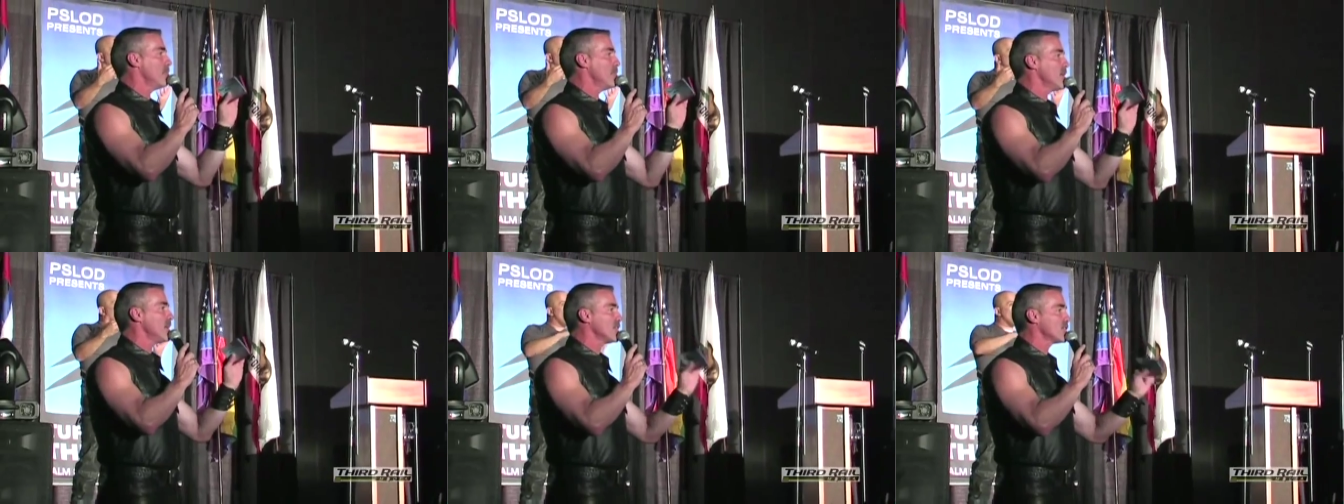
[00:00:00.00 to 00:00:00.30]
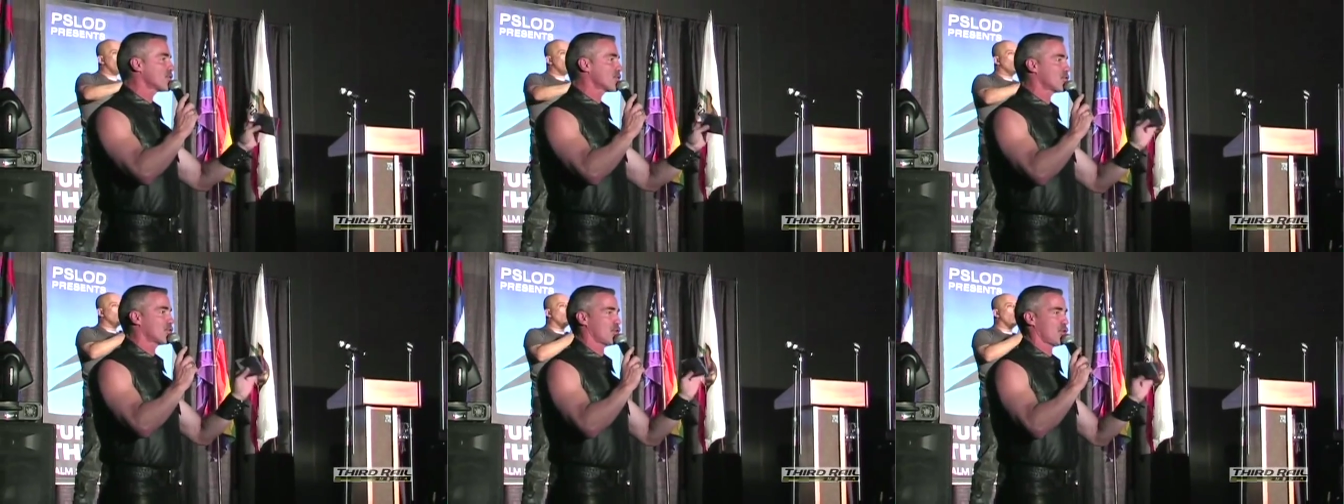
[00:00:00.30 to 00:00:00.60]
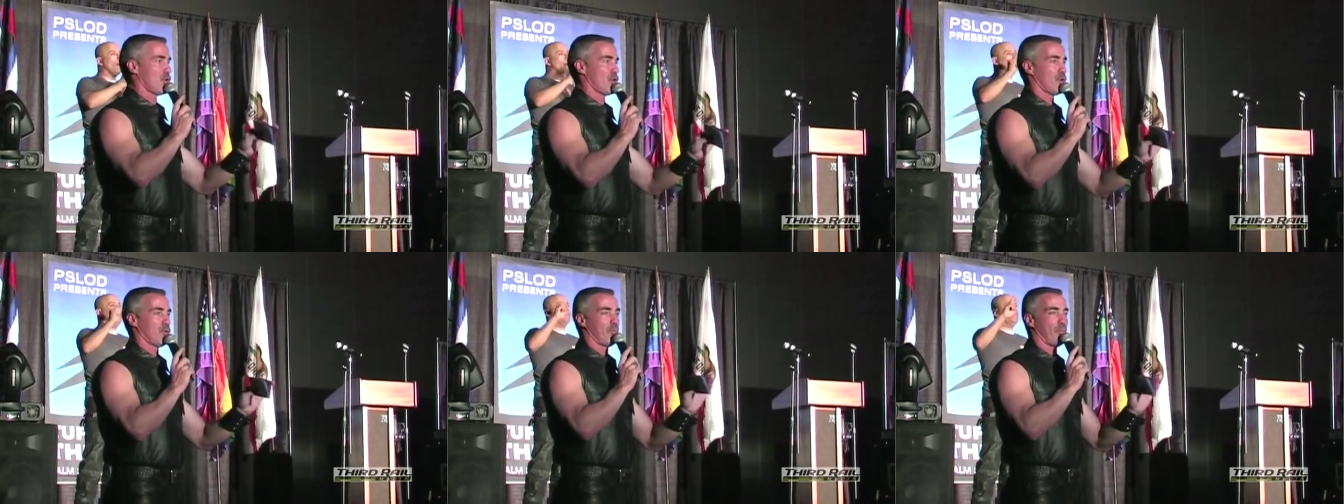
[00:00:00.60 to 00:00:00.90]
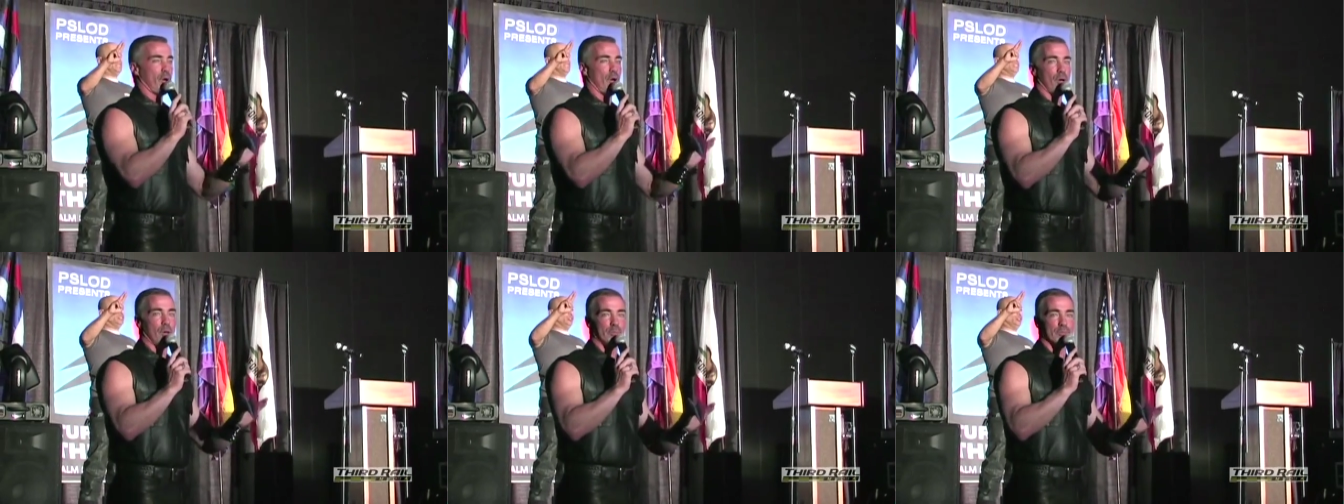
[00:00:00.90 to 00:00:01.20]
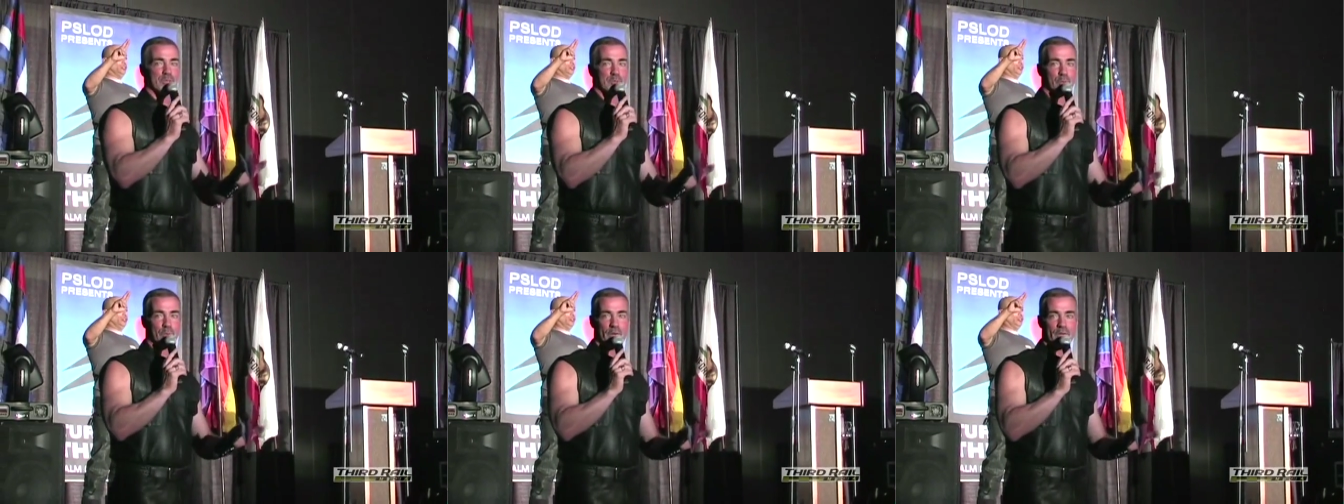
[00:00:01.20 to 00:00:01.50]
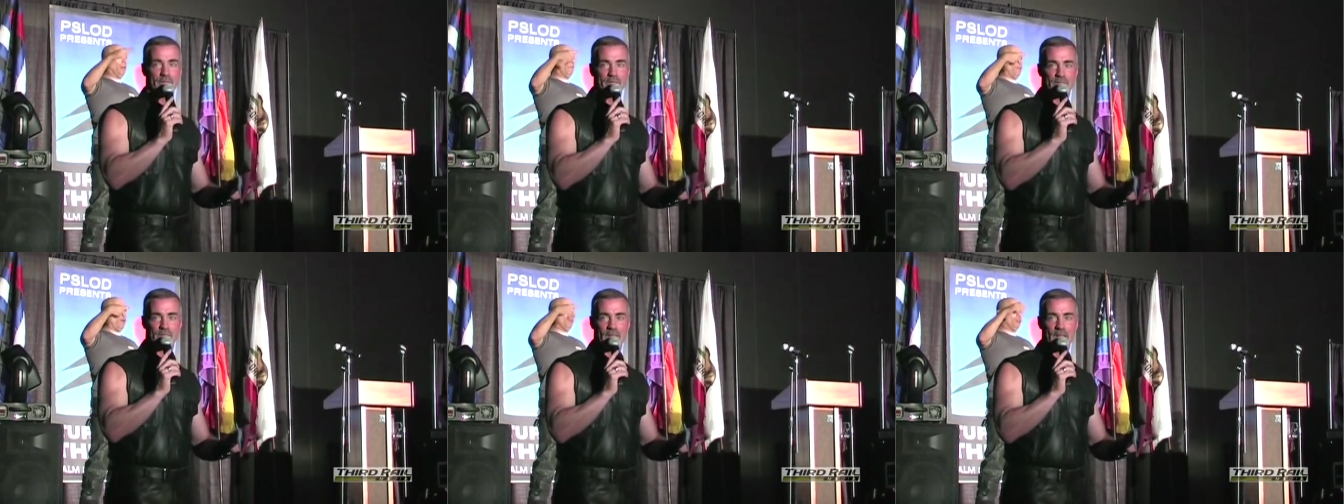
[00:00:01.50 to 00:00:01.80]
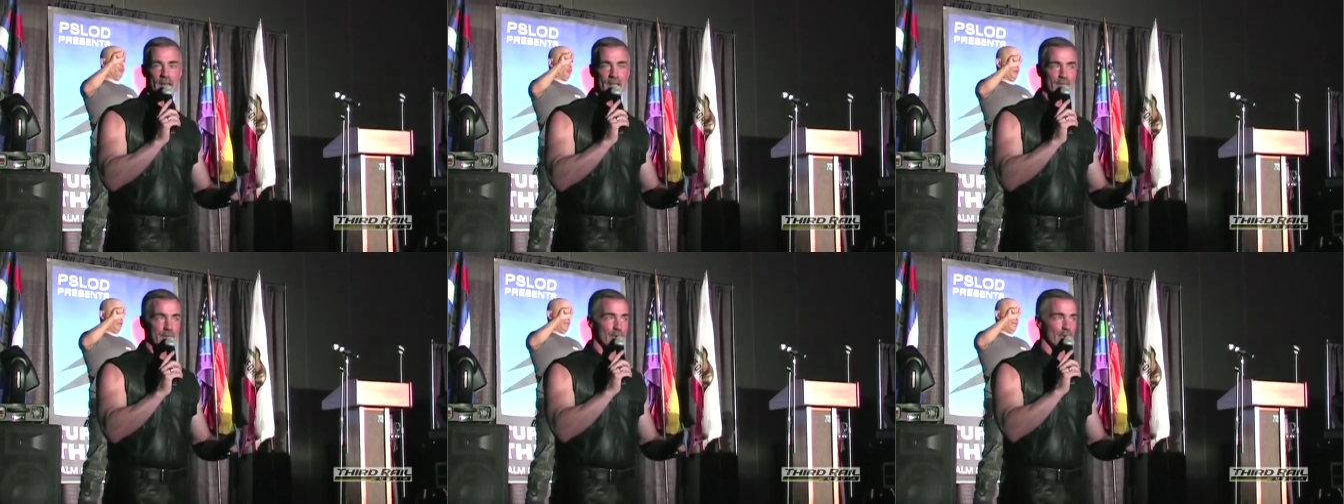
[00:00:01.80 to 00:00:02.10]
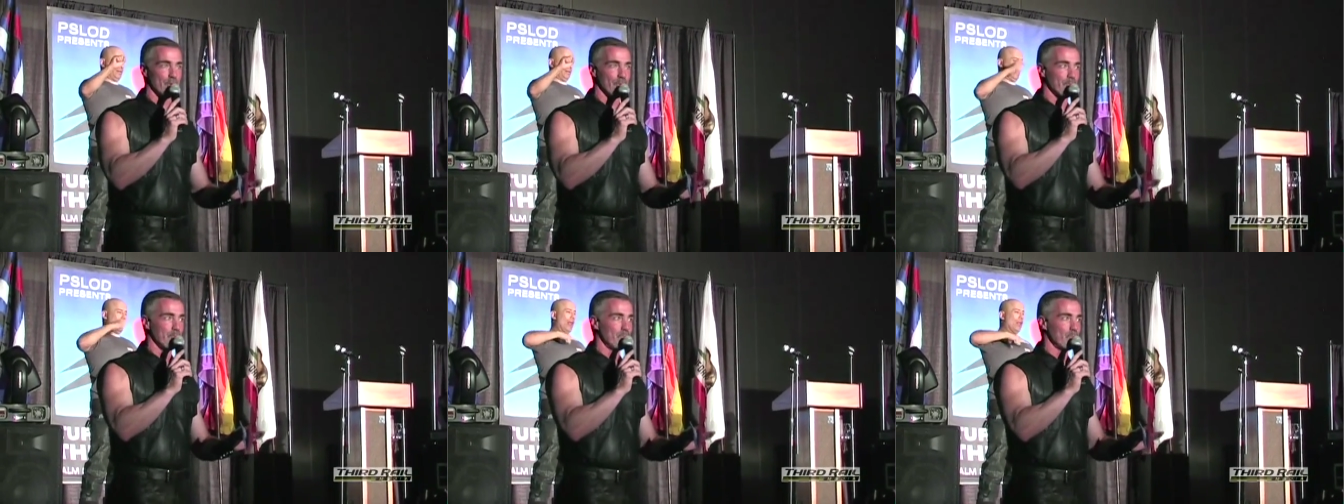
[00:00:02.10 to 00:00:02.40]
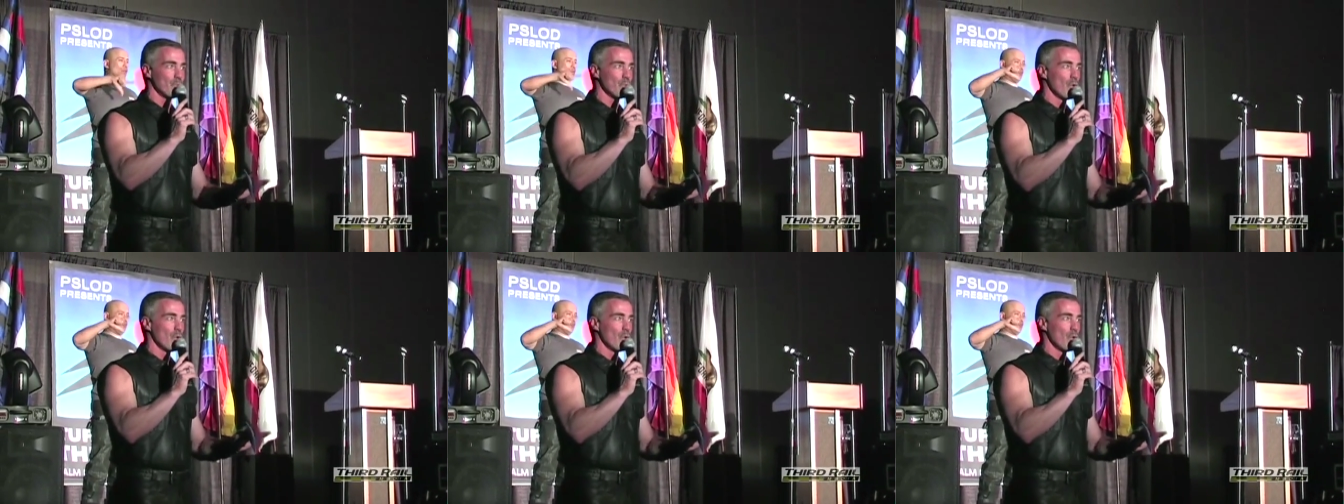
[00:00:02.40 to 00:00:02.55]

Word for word: Mister Palm Springs Leather.